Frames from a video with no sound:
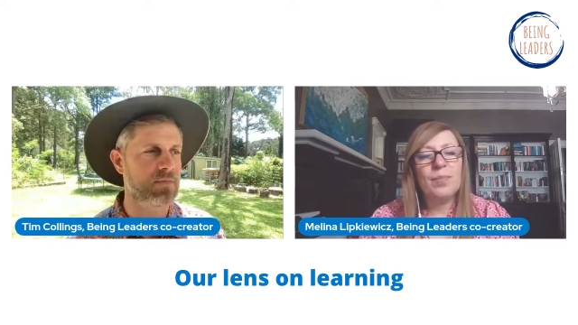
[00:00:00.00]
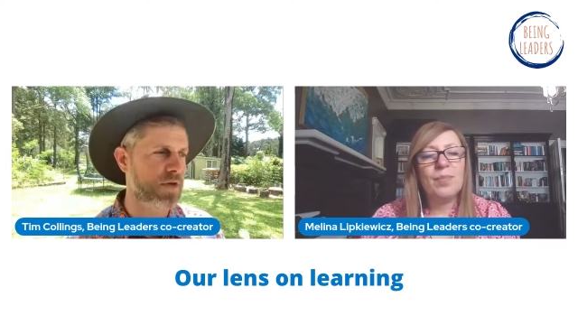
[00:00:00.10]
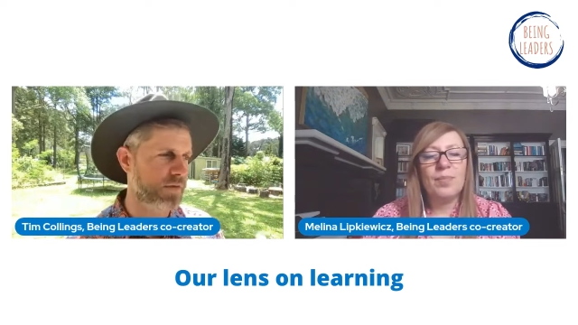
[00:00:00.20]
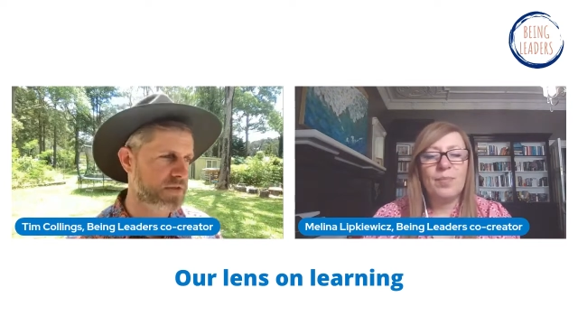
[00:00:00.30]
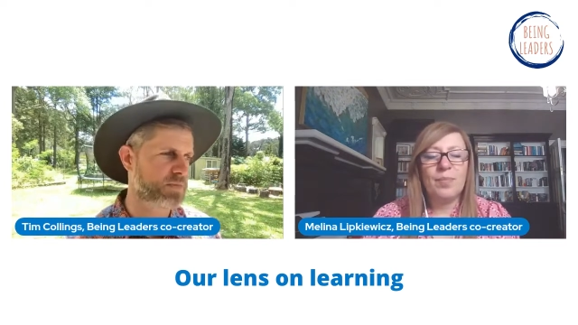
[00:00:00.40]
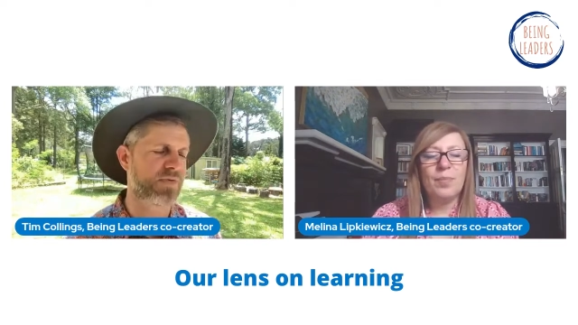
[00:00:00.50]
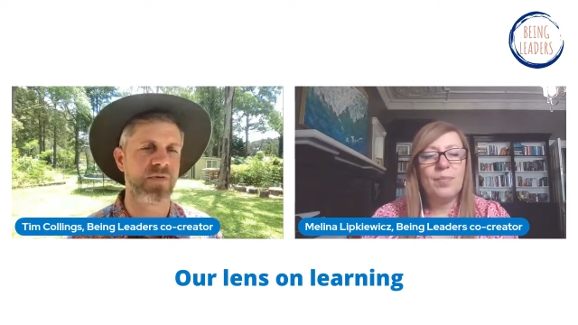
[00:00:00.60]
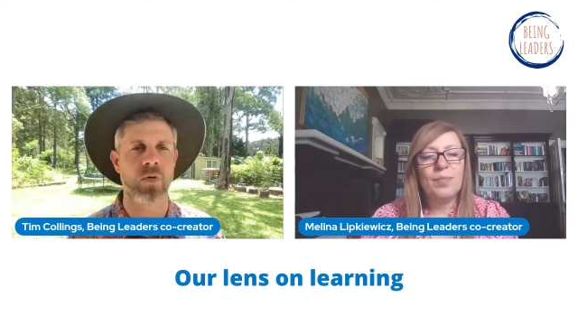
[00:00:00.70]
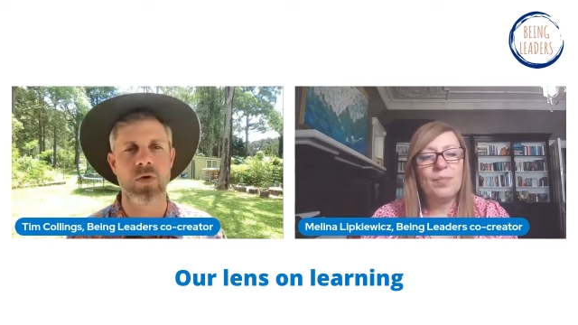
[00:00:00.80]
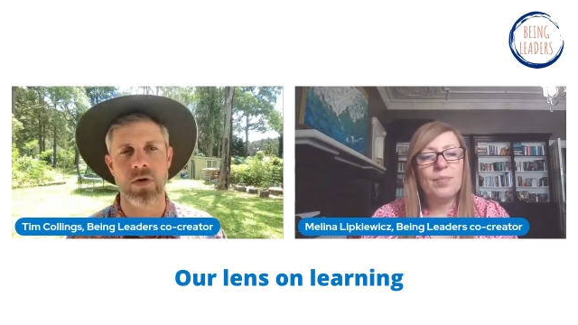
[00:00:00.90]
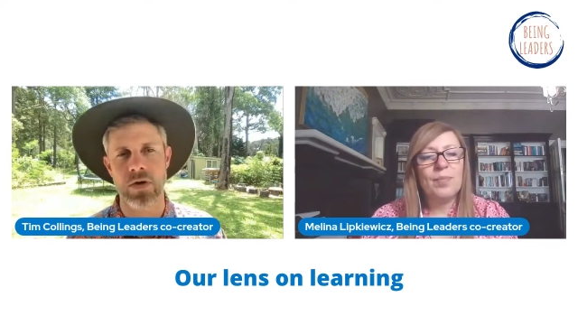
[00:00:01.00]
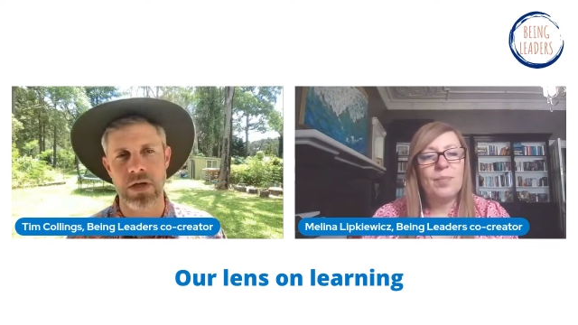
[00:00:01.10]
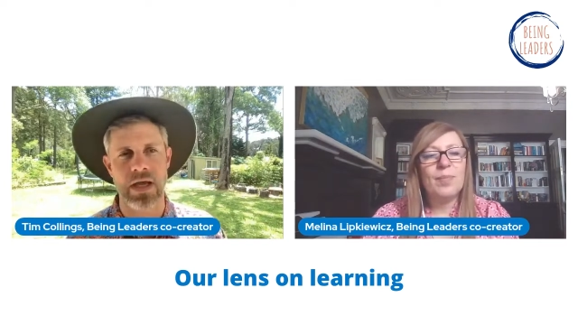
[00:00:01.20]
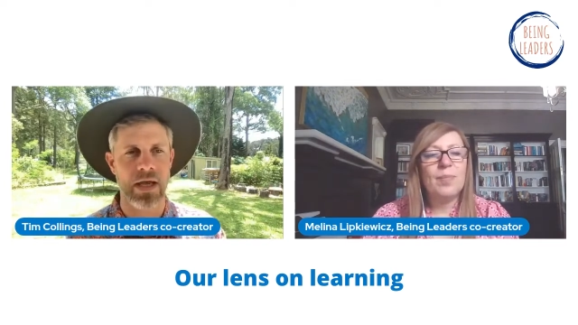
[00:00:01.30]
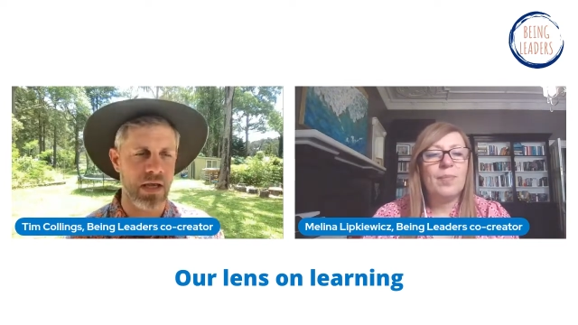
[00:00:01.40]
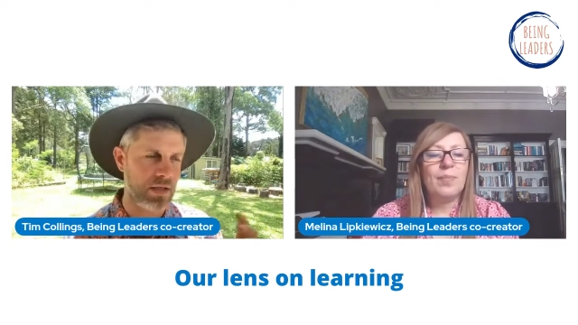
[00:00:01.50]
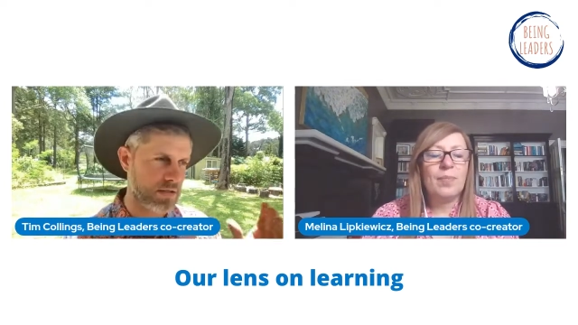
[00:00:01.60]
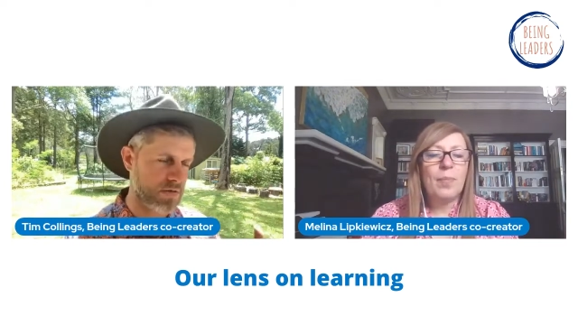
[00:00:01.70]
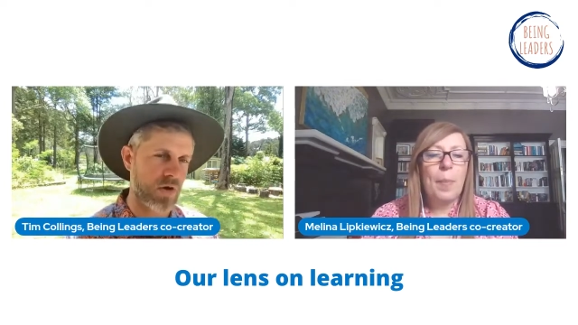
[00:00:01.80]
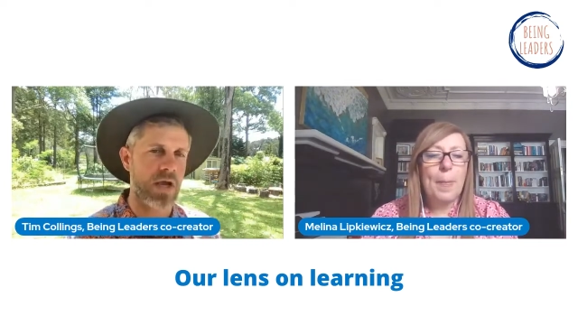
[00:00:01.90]
Speaker 1: done this before and
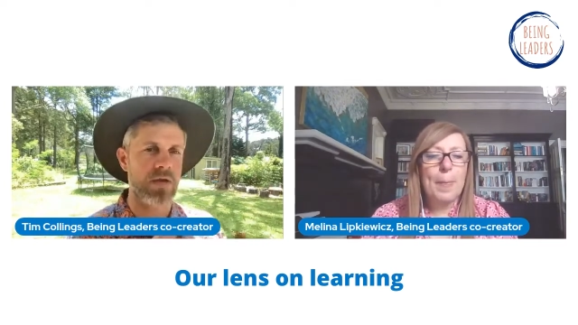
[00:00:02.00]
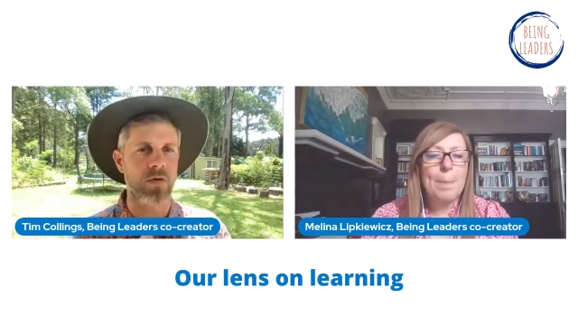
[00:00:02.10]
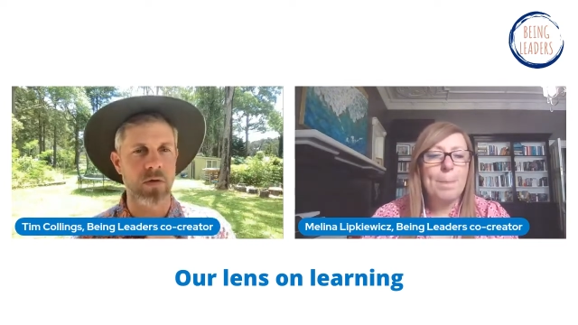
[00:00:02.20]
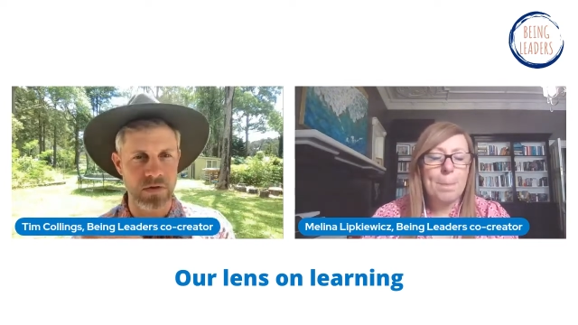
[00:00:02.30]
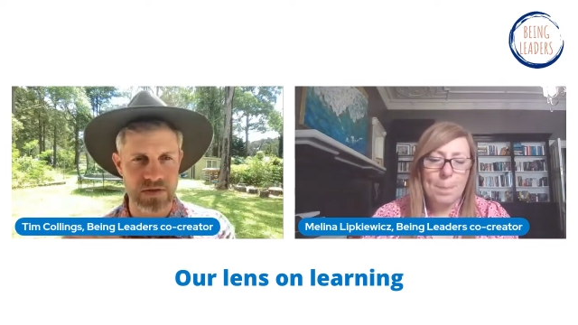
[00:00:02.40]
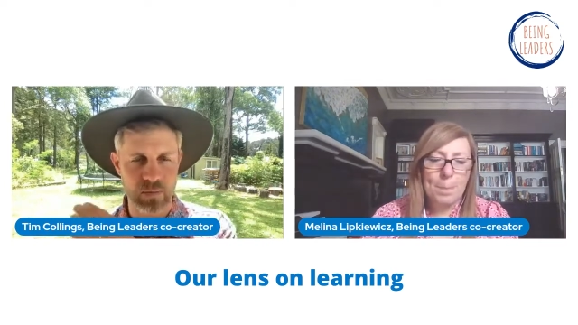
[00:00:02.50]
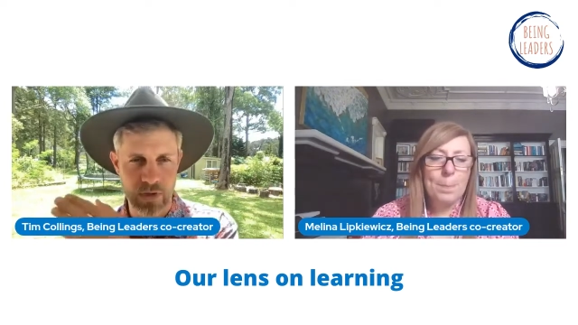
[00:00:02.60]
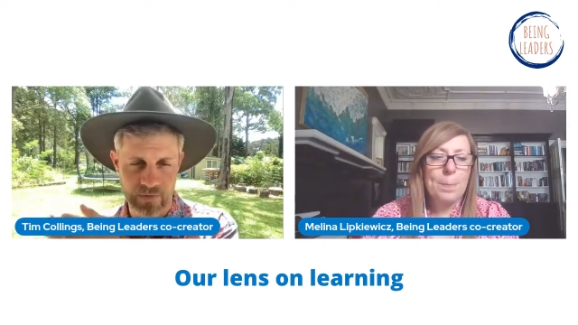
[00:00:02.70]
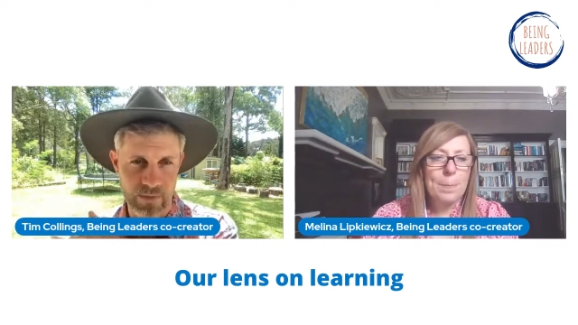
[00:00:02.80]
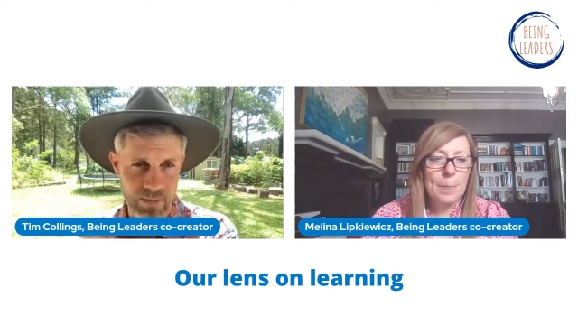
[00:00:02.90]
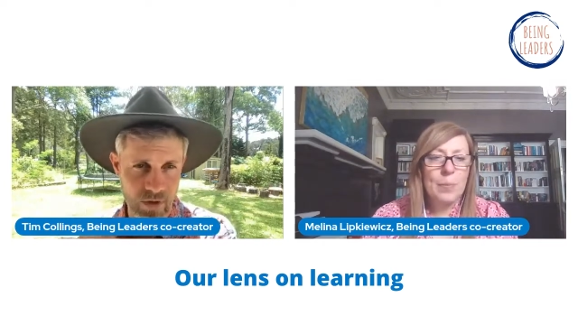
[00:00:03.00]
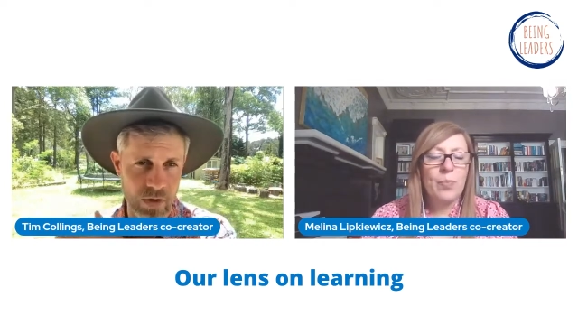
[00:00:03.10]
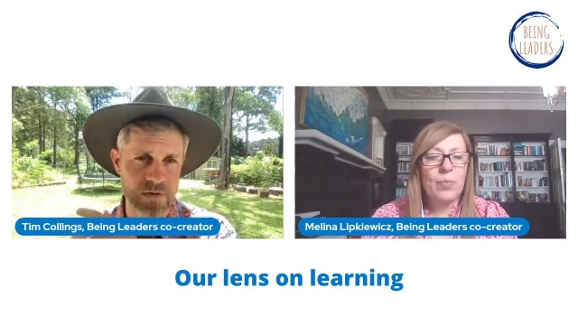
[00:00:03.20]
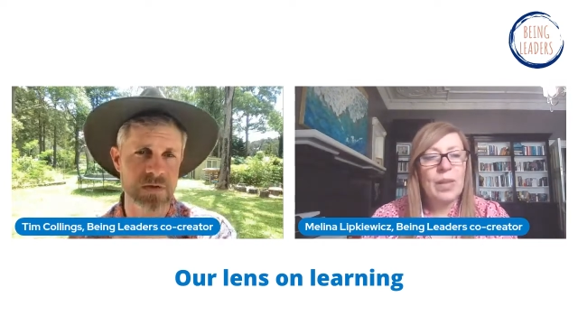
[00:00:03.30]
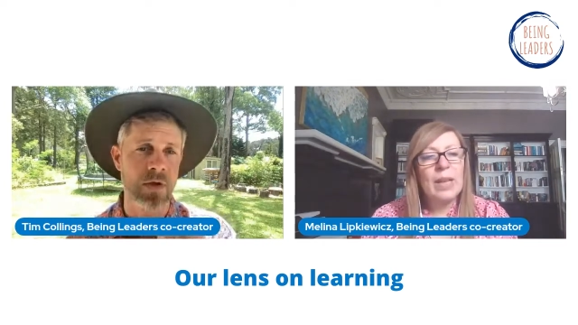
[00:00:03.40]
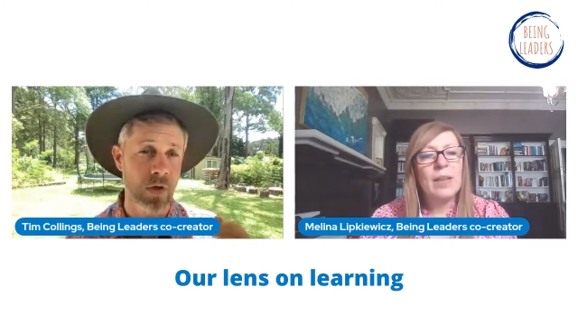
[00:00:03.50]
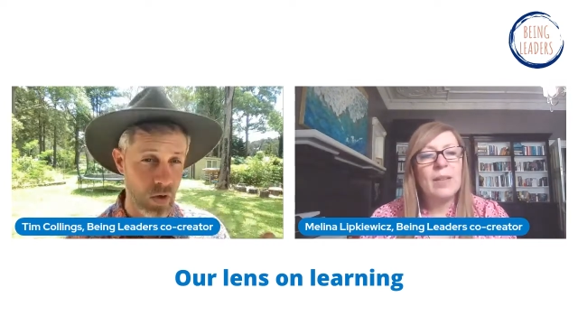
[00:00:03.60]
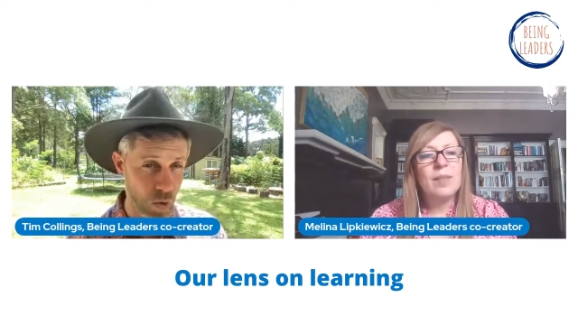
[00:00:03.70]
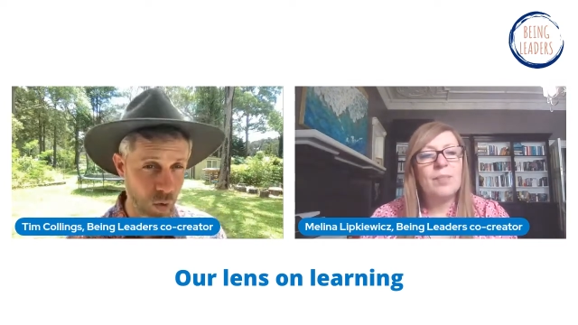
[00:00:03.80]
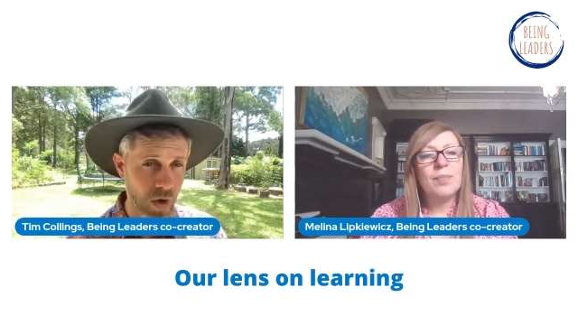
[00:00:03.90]
it's great, or it doesn't work for me because,
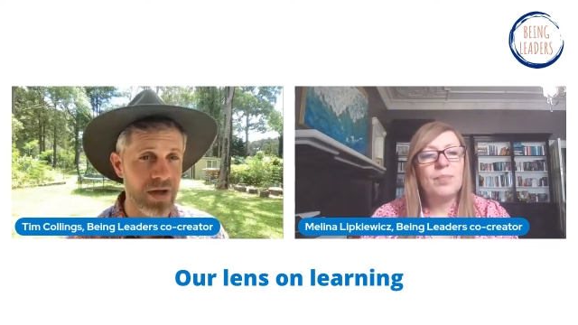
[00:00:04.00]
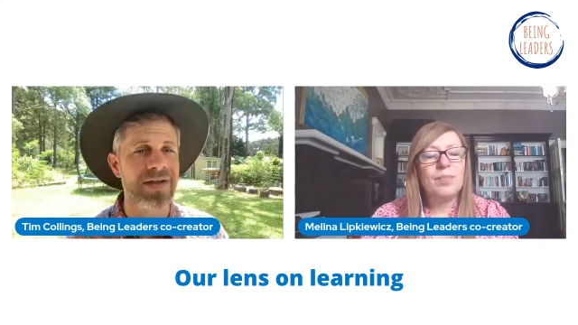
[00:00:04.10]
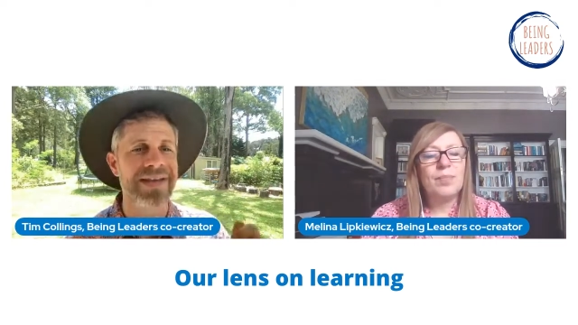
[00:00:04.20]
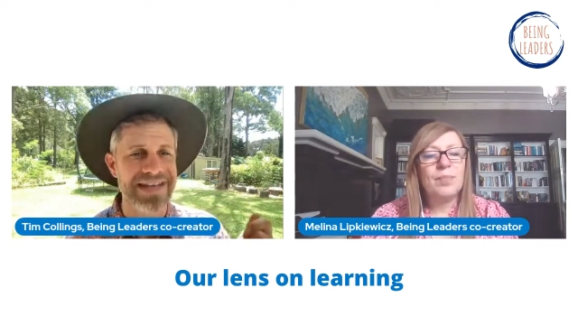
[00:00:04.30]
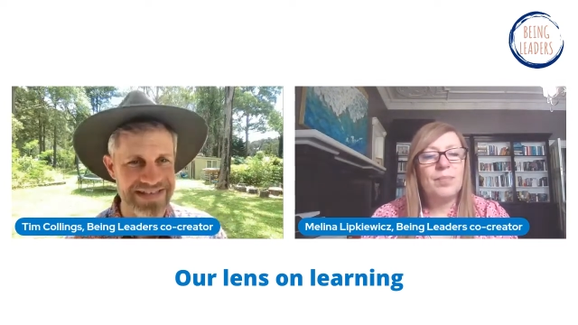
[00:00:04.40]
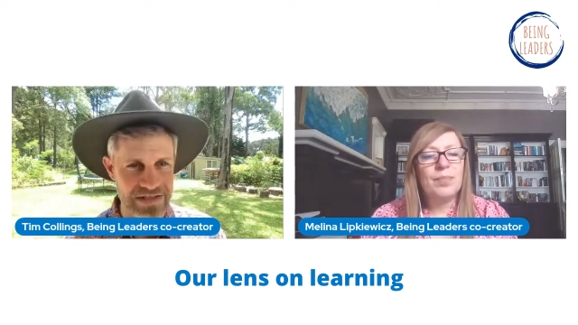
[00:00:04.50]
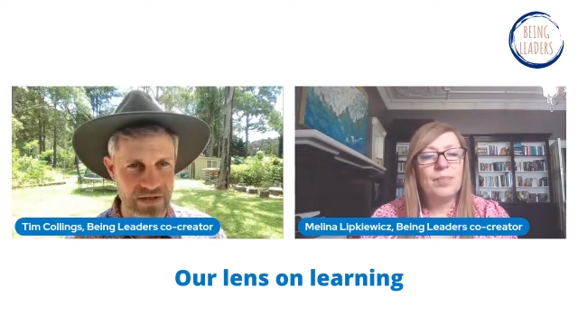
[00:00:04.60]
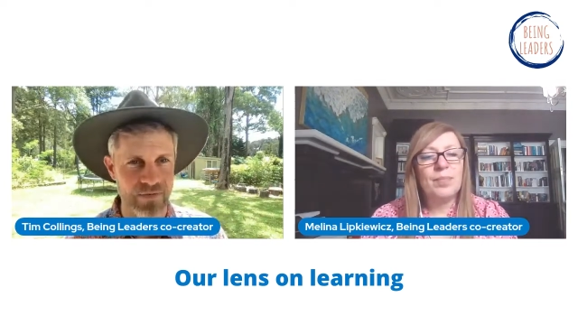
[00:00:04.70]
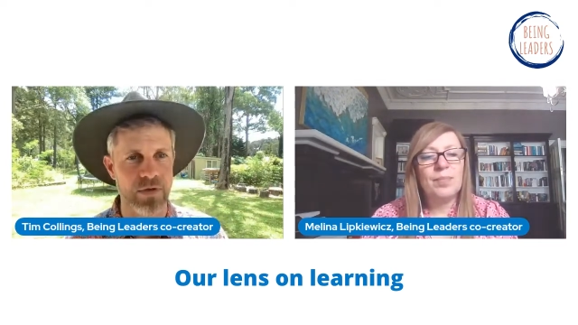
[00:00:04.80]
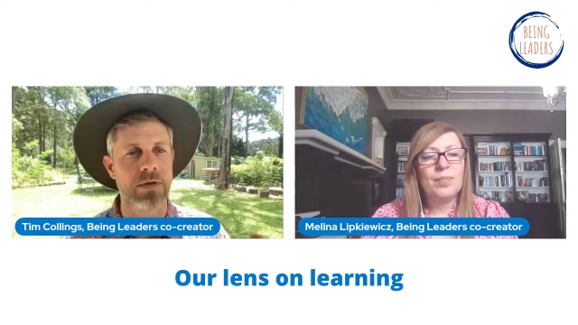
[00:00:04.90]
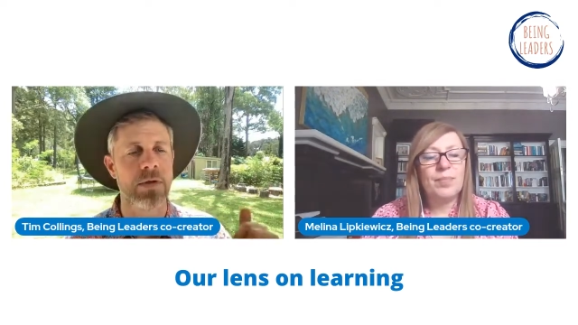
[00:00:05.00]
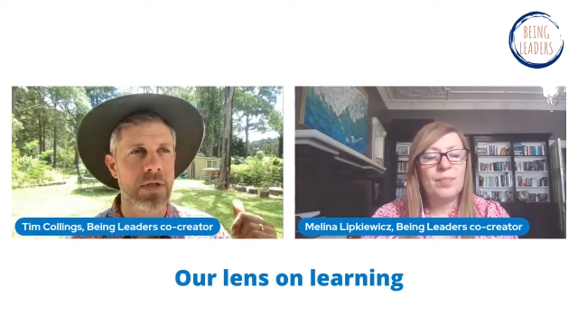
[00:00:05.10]
or is it different?